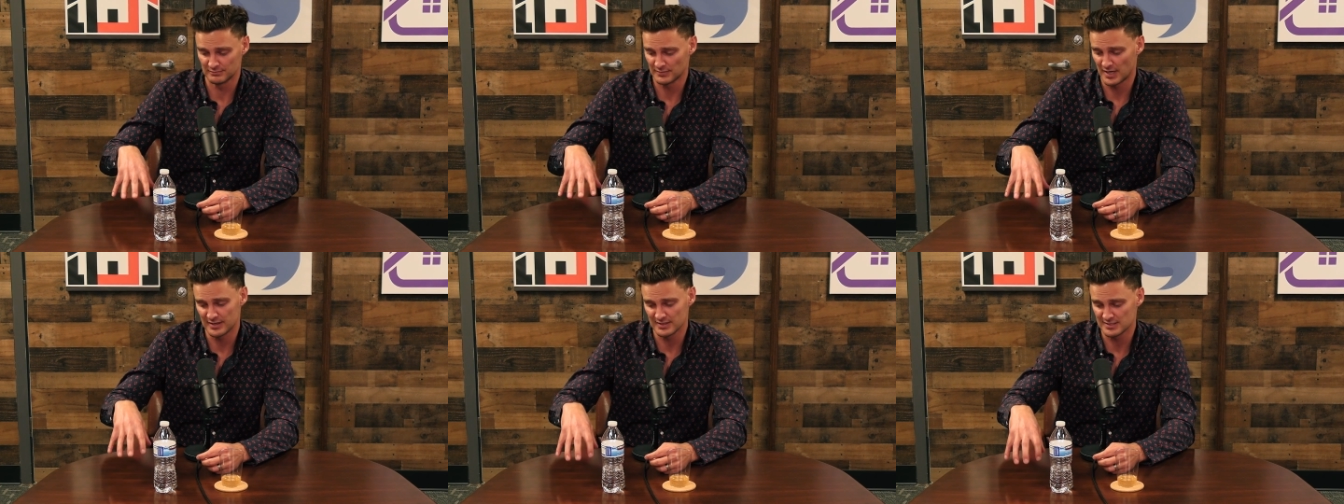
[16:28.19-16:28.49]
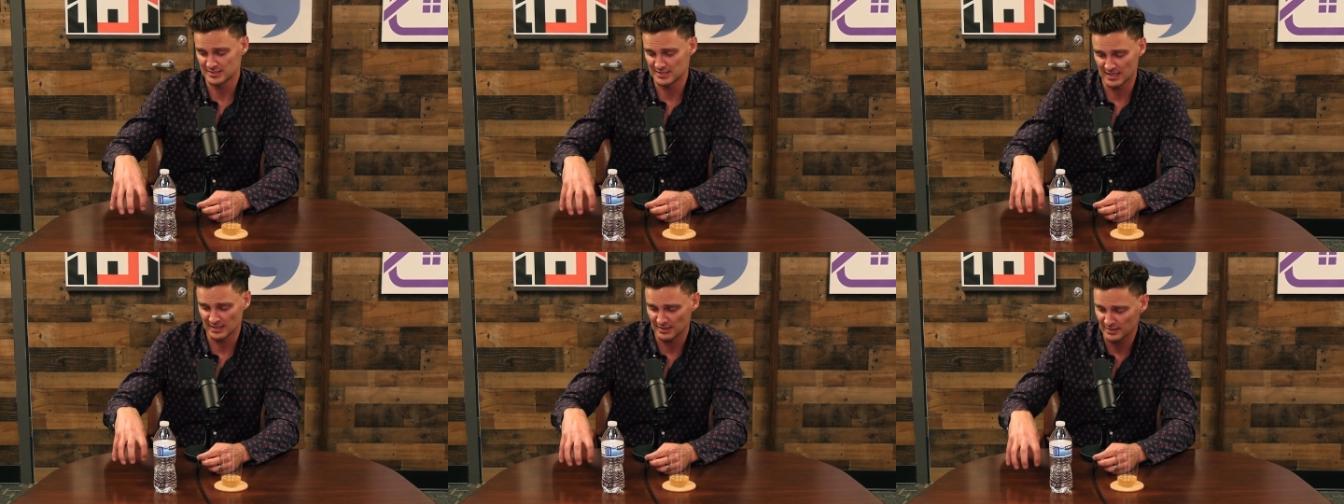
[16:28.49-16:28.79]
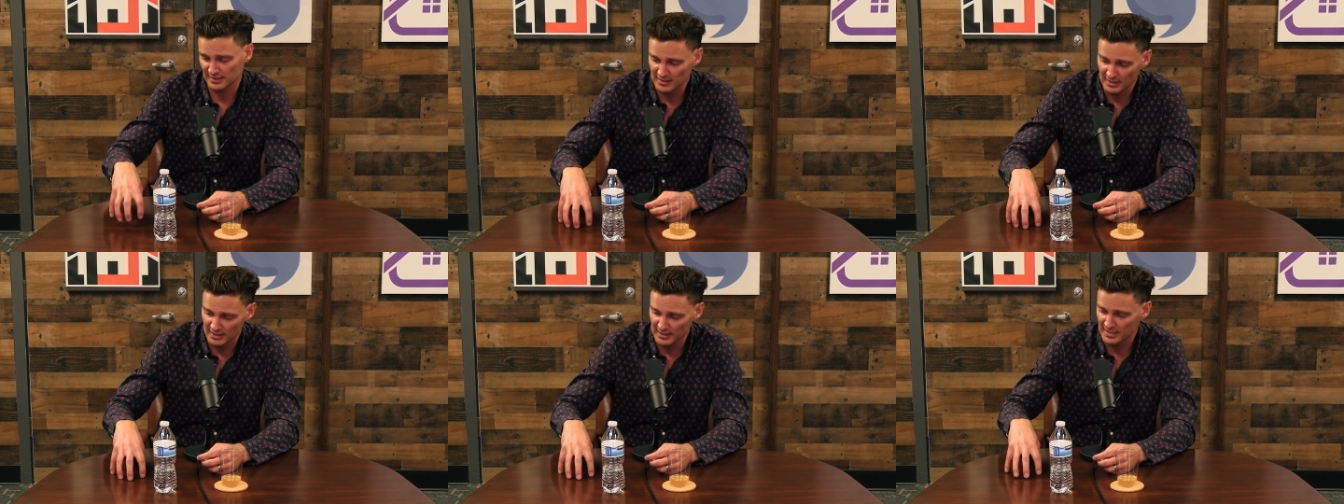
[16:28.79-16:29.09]

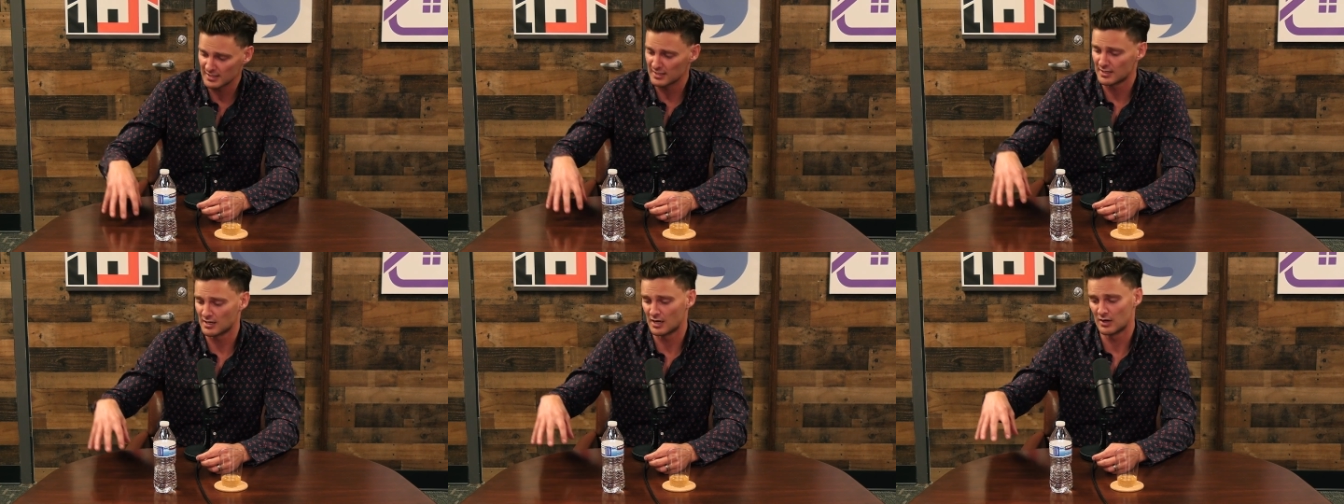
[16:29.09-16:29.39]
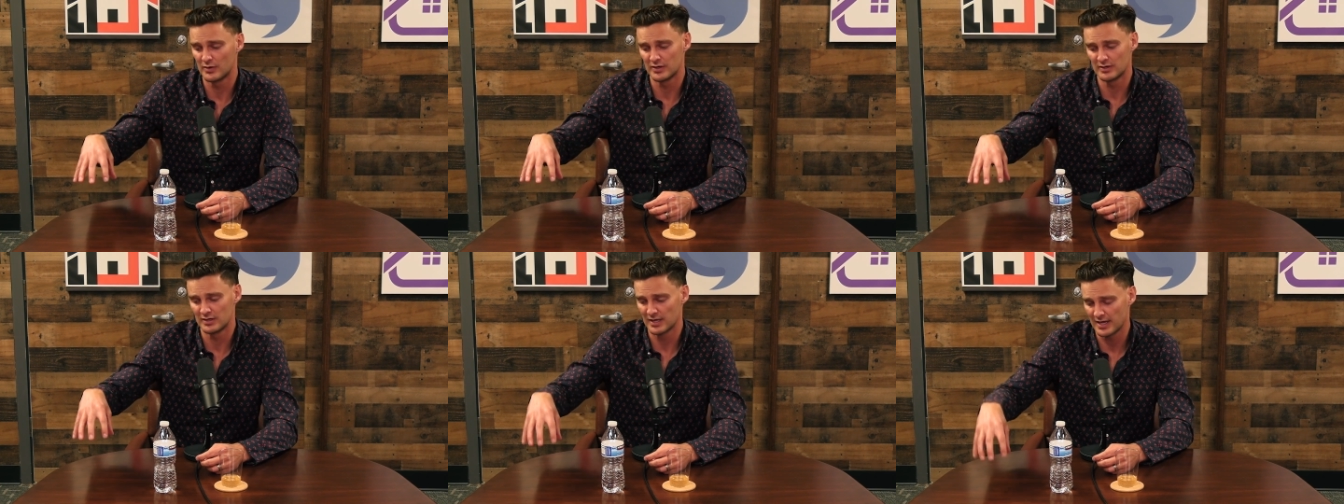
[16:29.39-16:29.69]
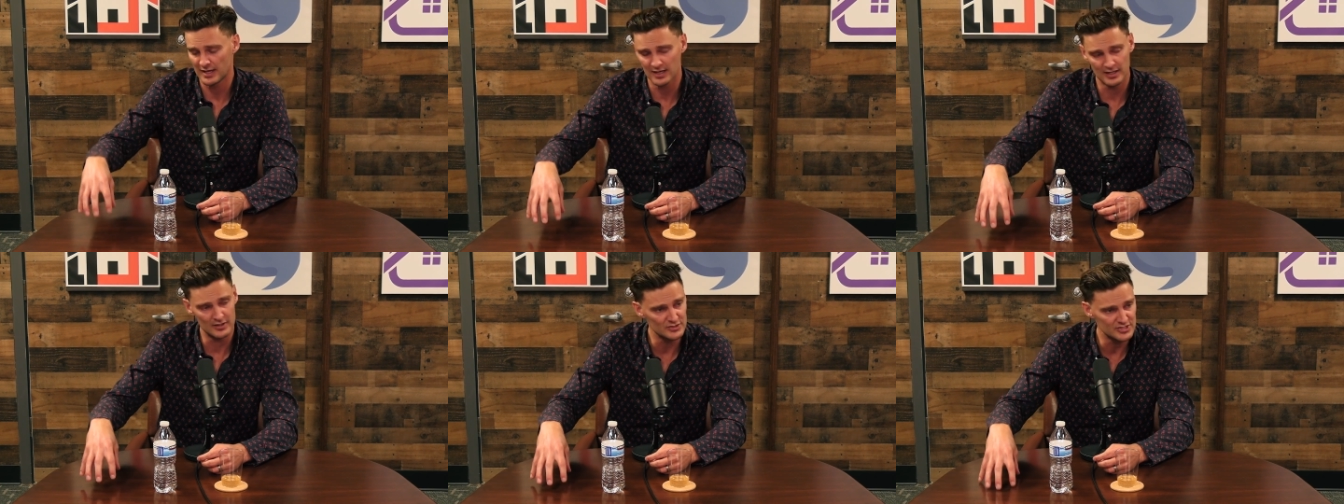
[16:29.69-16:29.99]
understanding the lingo and
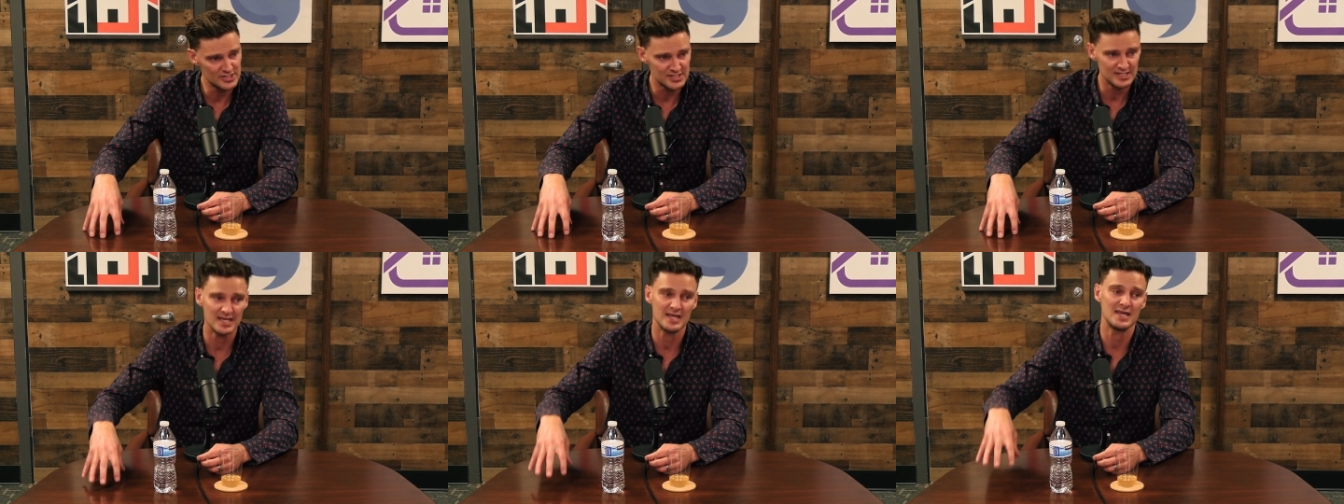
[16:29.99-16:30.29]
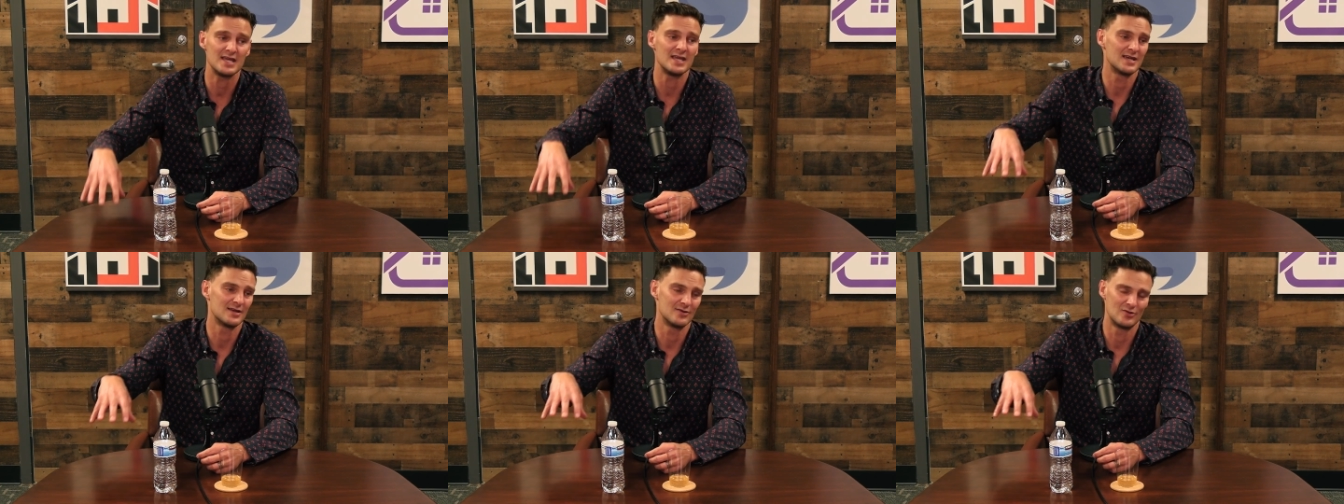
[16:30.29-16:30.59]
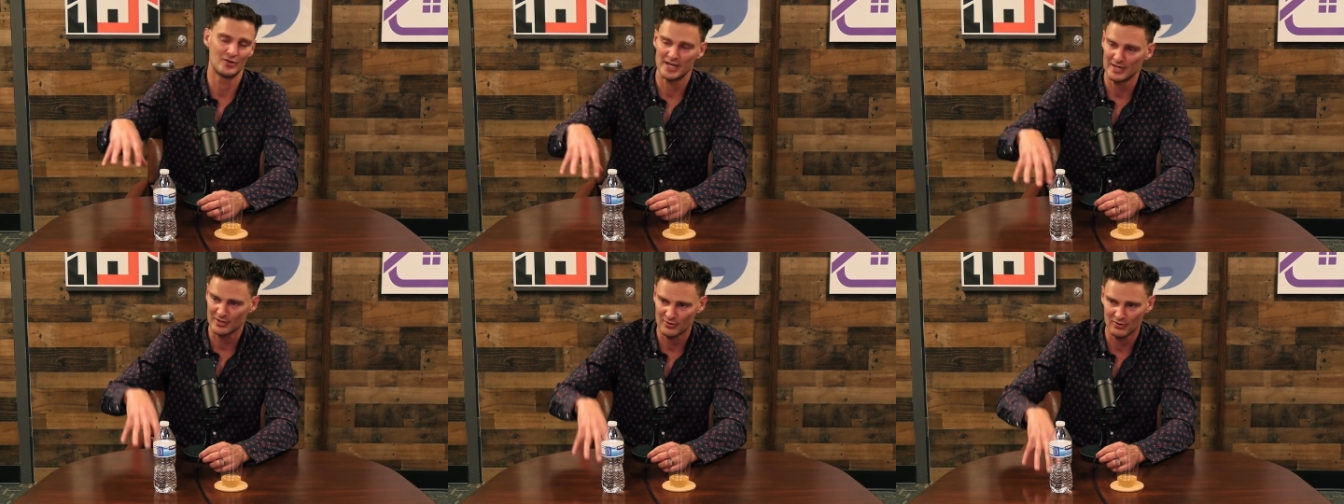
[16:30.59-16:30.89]
L L C and
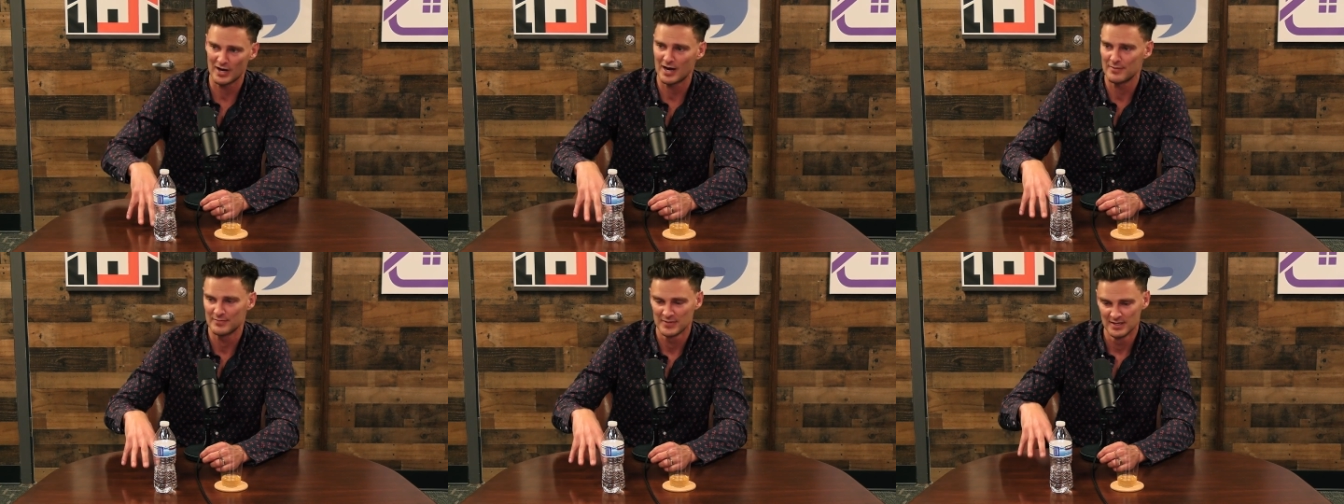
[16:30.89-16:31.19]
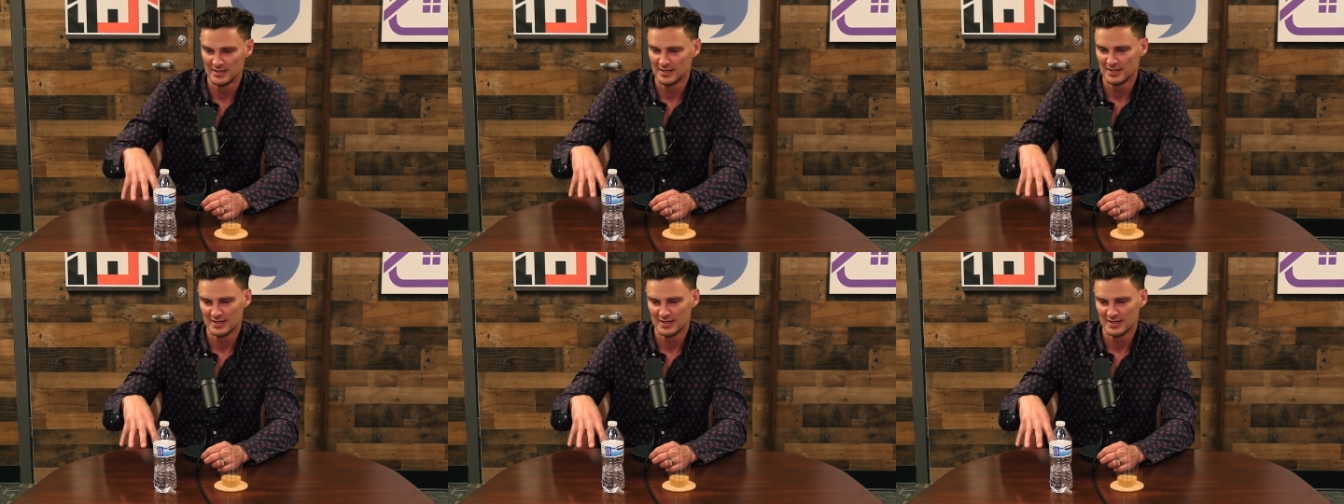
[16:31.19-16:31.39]
all that crap.